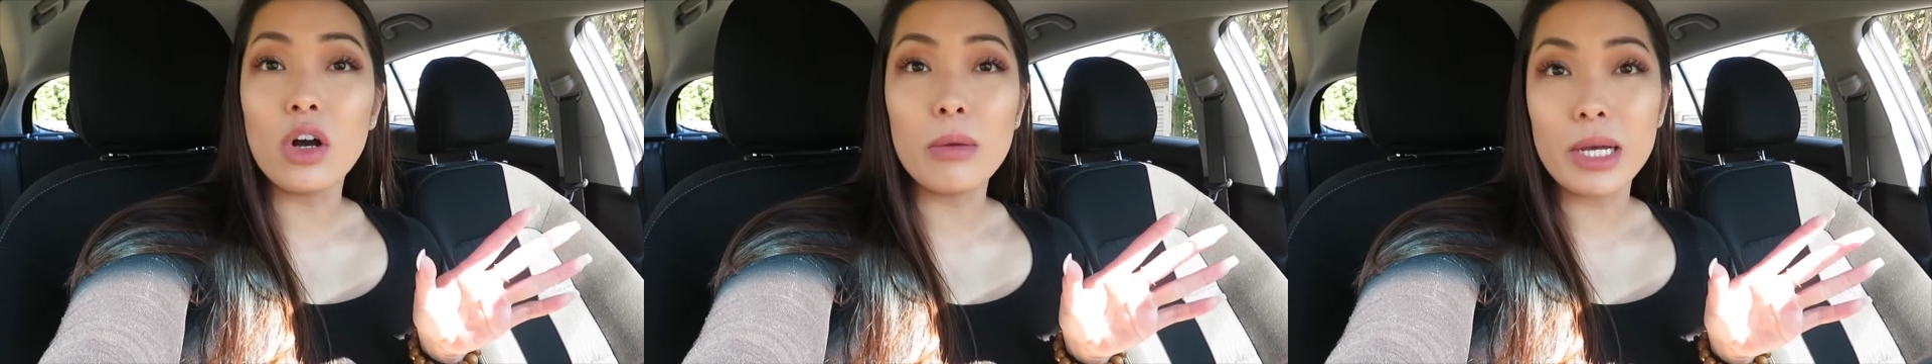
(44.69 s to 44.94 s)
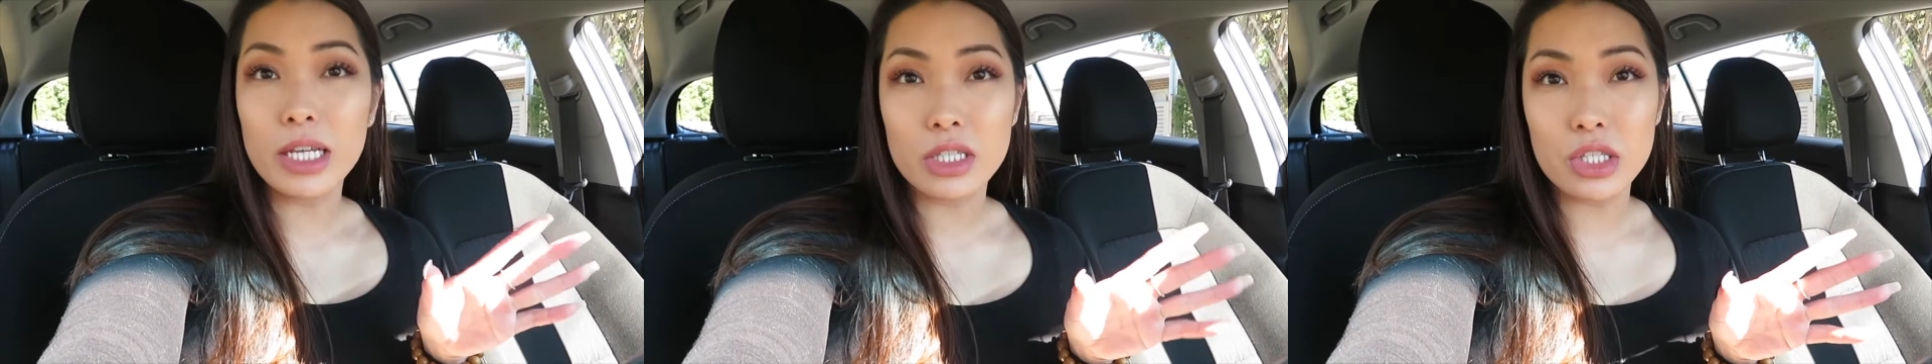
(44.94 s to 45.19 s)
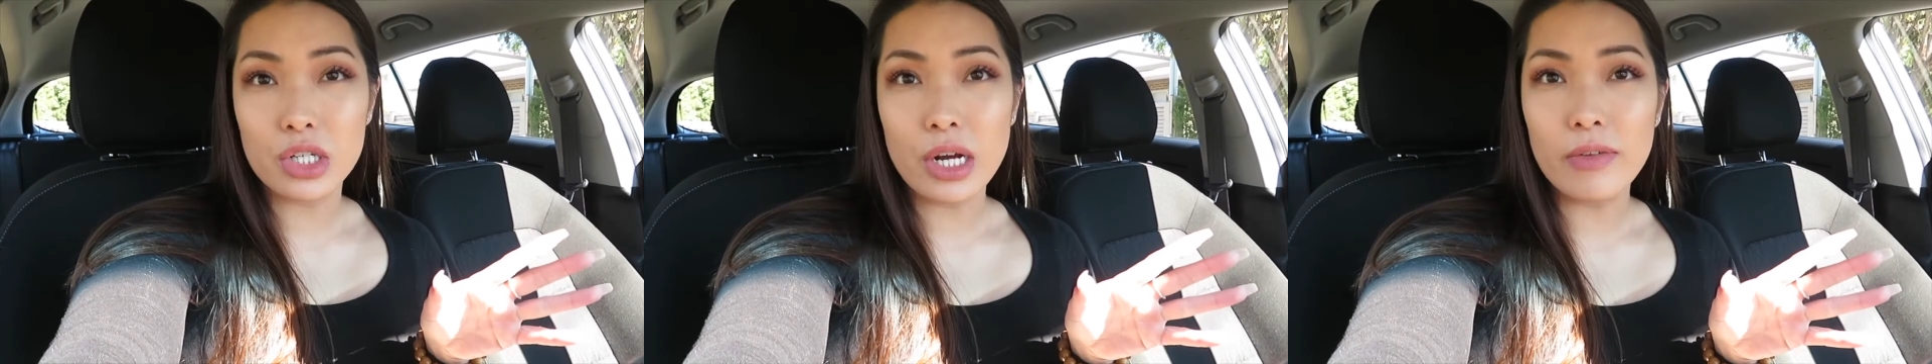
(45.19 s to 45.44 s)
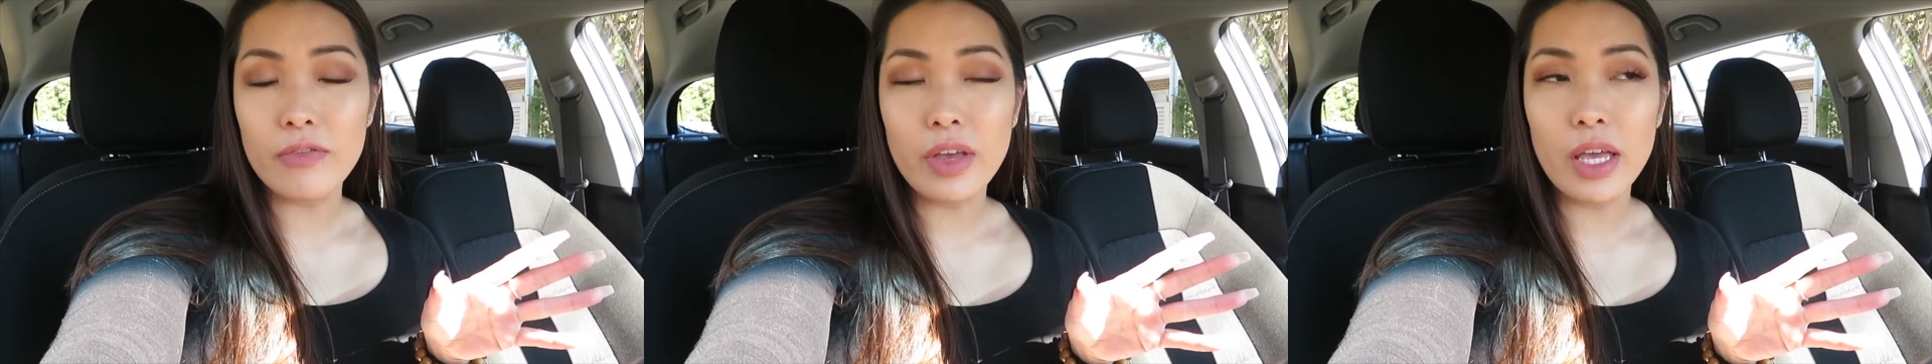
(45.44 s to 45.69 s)
on my
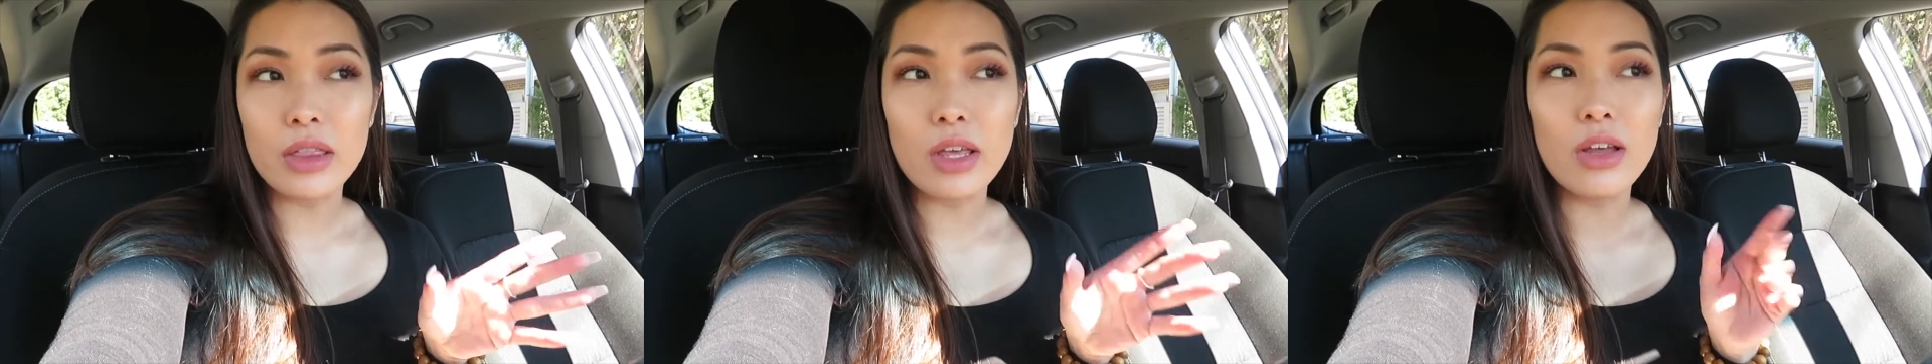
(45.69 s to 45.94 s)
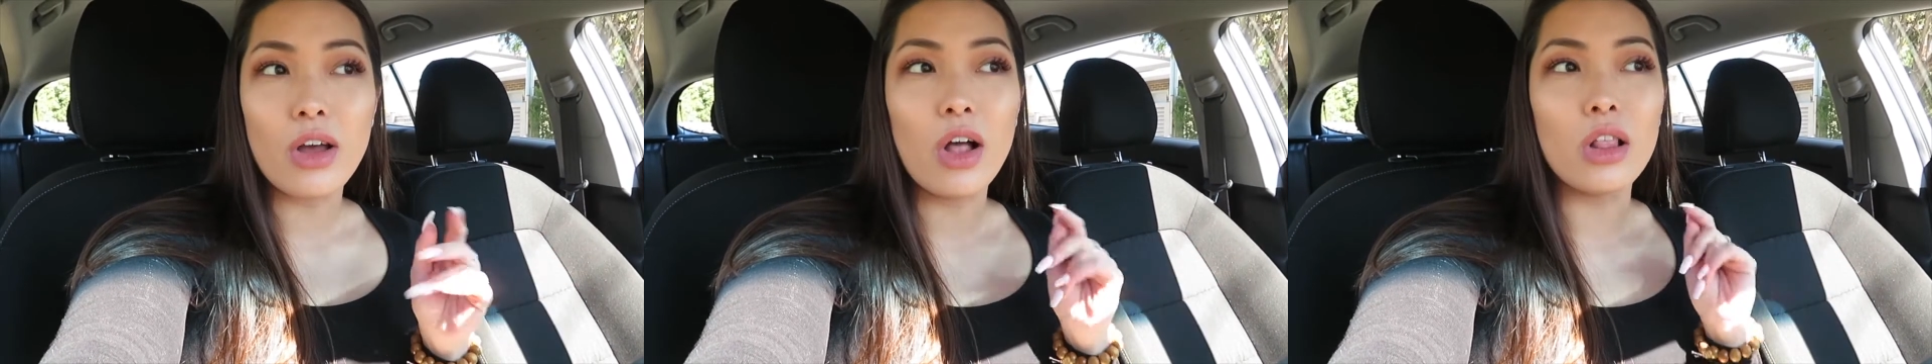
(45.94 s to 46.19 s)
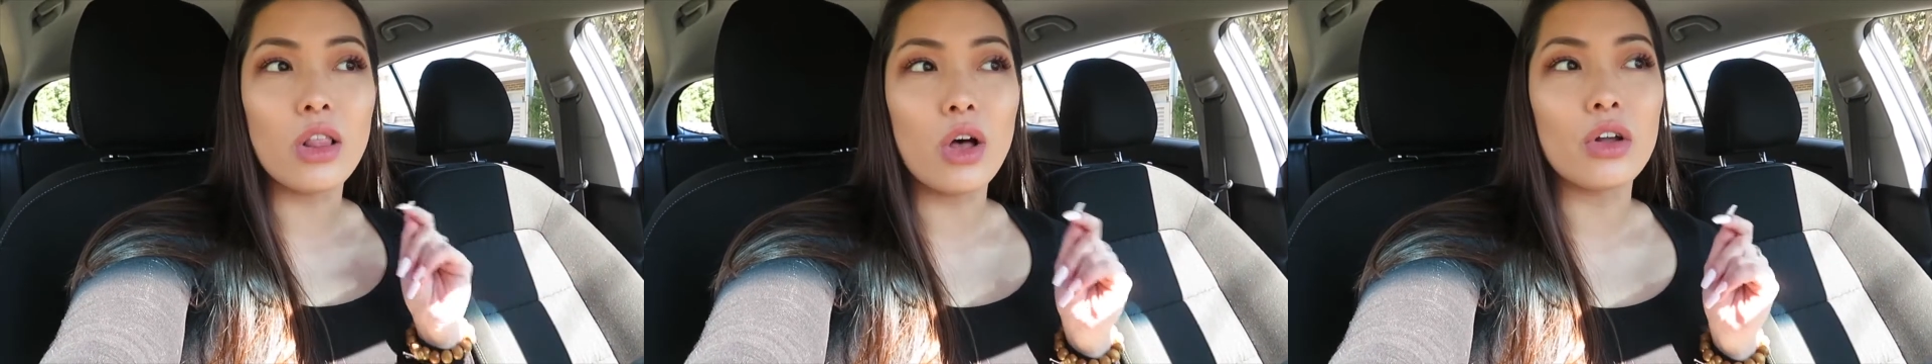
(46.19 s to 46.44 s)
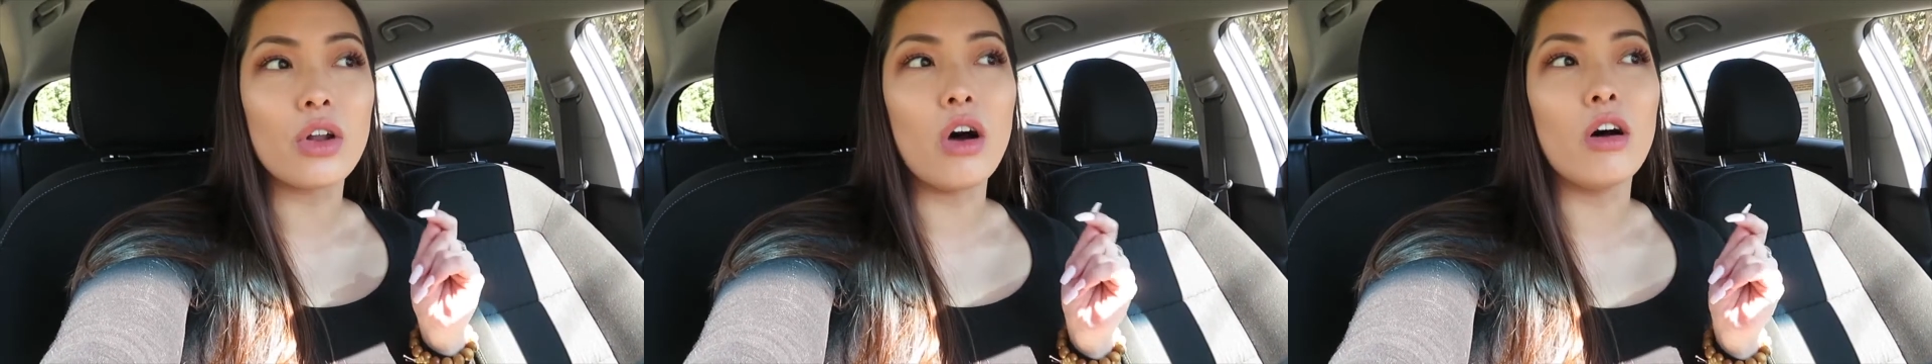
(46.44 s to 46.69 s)
Instagram feed that a lot